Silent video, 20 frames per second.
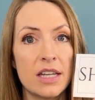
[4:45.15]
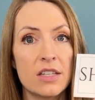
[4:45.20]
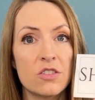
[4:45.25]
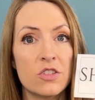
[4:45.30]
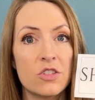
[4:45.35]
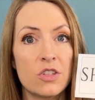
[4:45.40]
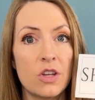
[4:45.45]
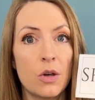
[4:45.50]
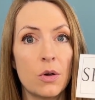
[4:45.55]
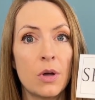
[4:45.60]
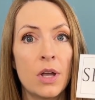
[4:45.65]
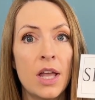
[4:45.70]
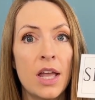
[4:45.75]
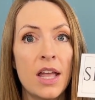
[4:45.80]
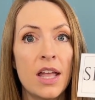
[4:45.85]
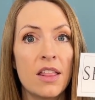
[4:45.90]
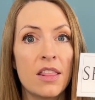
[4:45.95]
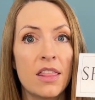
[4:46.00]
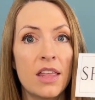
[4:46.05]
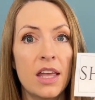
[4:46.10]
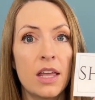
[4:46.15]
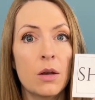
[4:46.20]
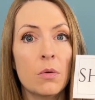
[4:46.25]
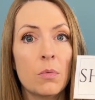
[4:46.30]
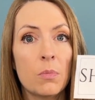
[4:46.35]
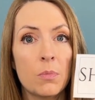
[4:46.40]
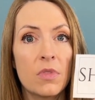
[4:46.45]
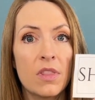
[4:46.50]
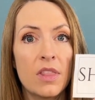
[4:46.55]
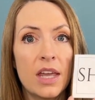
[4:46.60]
And so
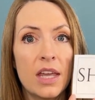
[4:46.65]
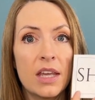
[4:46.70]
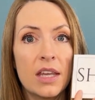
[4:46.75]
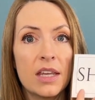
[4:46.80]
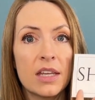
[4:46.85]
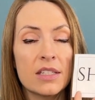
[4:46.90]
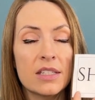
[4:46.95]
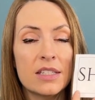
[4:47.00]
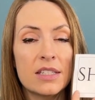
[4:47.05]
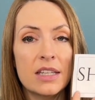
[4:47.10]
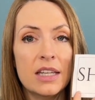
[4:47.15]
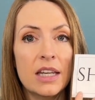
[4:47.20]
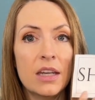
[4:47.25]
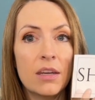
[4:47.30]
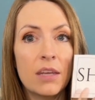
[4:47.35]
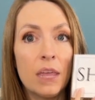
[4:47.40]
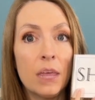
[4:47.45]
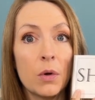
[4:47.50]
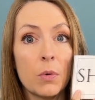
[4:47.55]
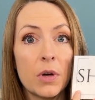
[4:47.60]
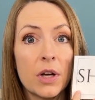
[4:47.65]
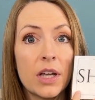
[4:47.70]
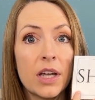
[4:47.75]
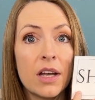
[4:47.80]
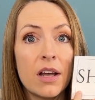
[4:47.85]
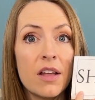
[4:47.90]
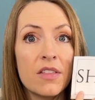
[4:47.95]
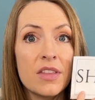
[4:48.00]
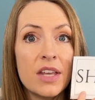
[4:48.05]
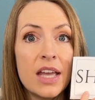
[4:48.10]
then they can see we're
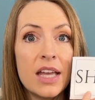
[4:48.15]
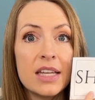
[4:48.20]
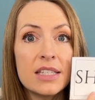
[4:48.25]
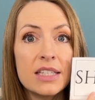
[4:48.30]
working on the